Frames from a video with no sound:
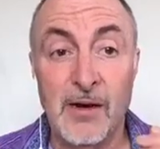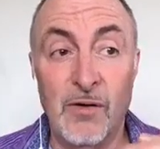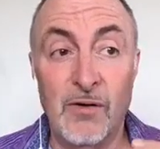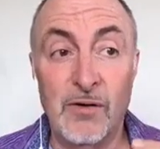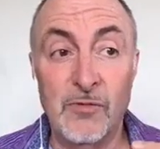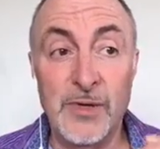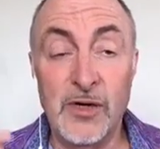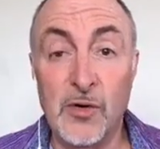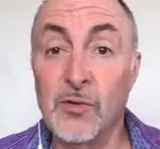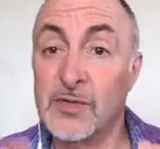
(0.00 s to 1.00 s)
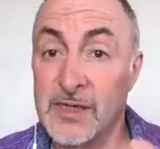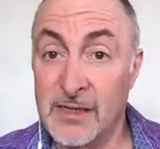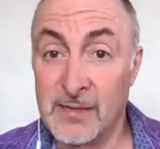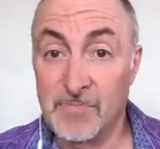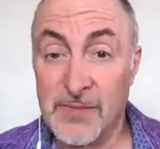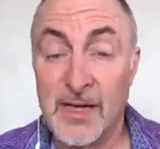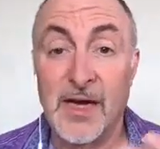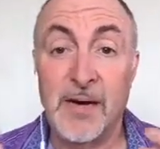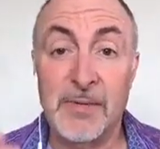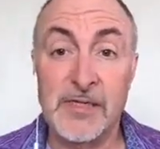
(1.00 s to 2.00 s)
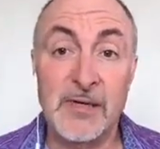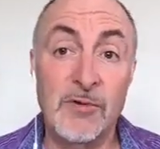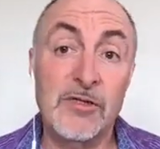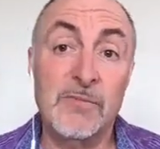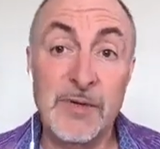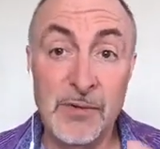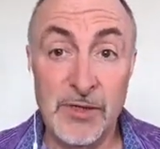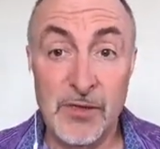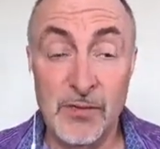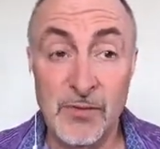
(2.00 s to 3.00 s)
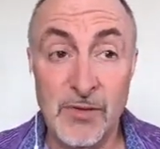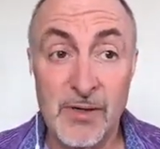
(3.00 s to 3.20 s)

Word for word: or are being courted by someone who wants to be with you,